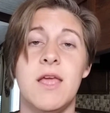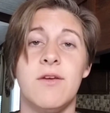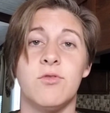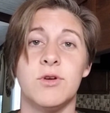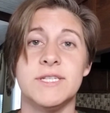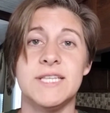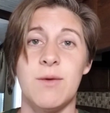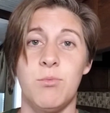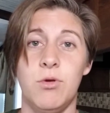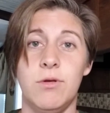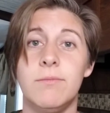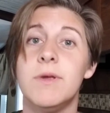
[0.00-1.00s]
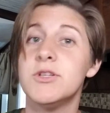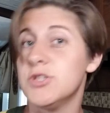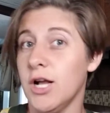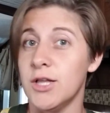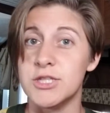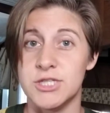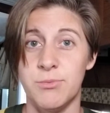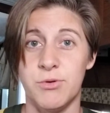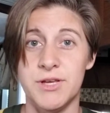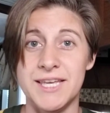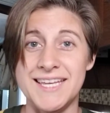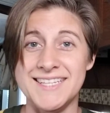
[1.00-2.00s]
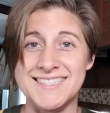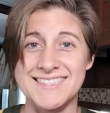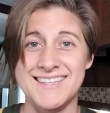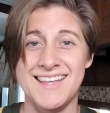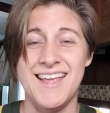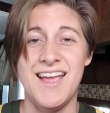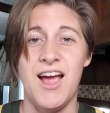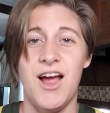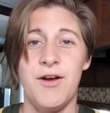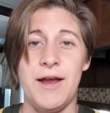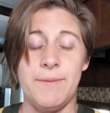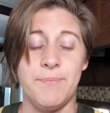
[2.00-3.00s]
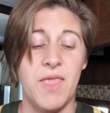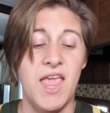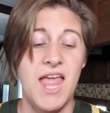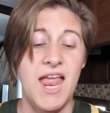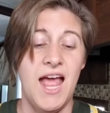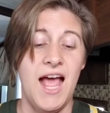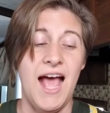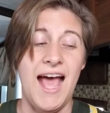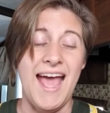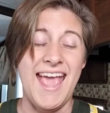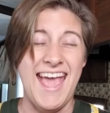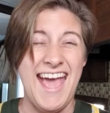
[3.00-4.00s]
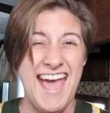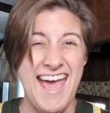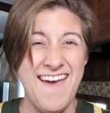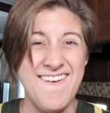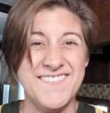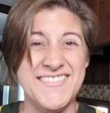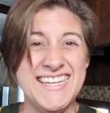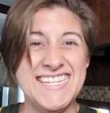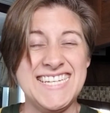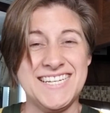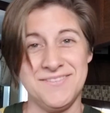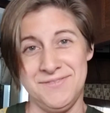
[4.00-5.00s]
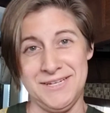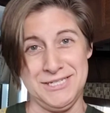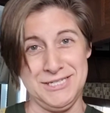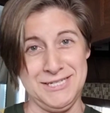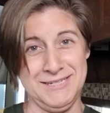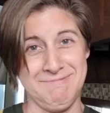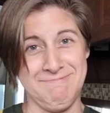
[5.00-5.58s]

For example, chocolate chip cookies. All right, I have a confession.